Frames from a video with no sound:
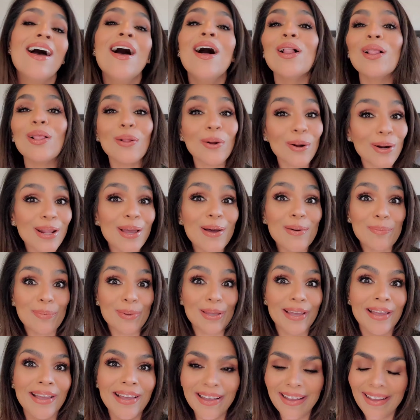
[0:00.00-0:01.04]
Lord help you.
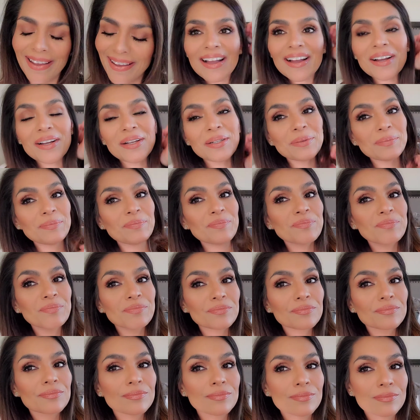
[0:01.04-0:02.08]
I
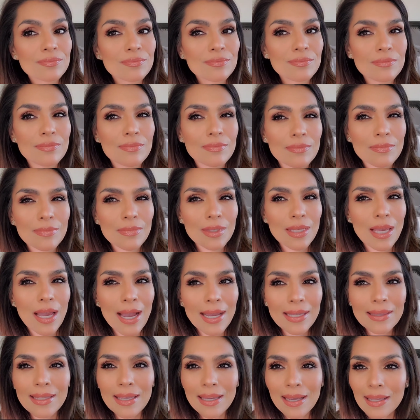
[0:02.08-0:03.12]

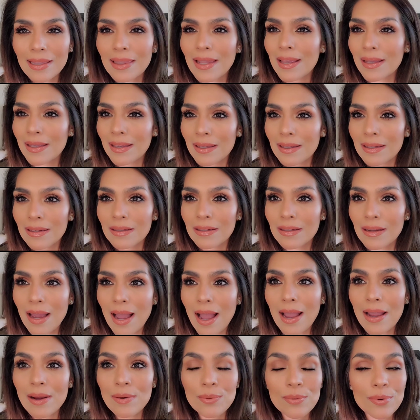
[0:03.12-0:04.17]
think I like it.
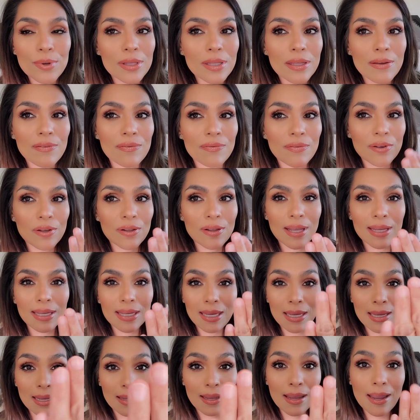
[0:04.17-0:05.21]
I really feel like
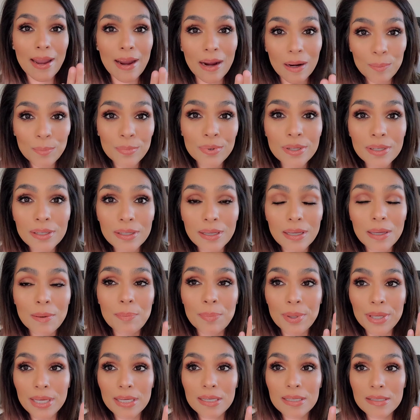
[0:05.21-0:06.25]
in camera, it
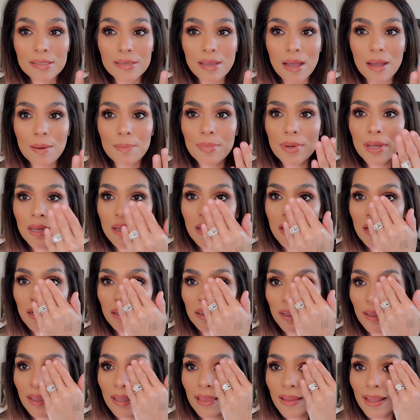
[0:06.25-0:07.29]
picks up
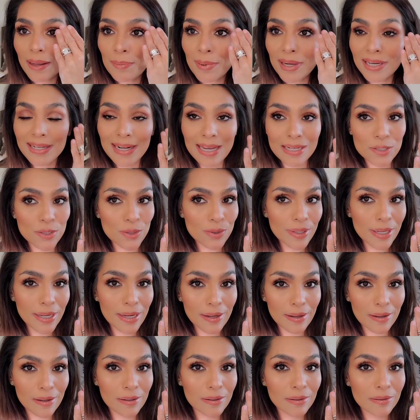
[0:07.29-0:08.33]
looking like my natural
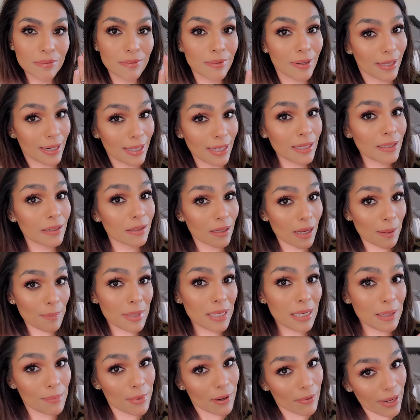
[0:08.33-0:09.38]
hair, right? I mean,
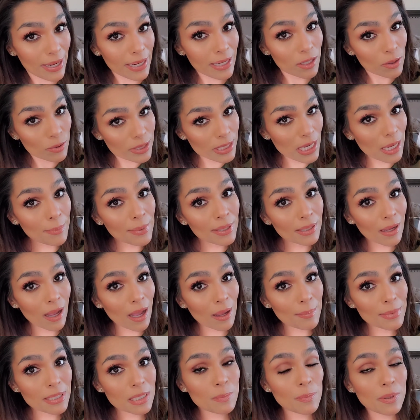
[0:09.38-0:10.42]
am I right? You tell me in the
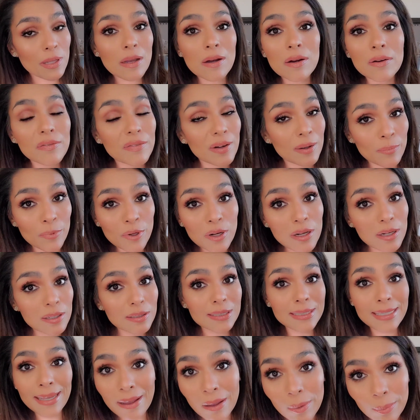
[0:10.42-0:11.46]
comments below if I'm wrong.
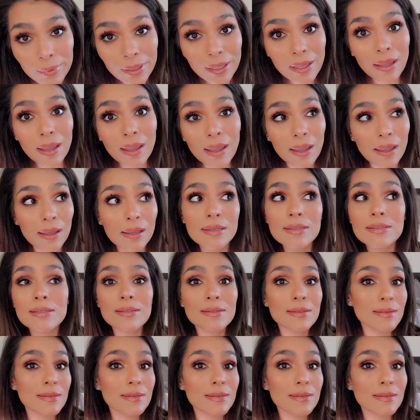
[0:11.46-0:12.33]
Tell me, because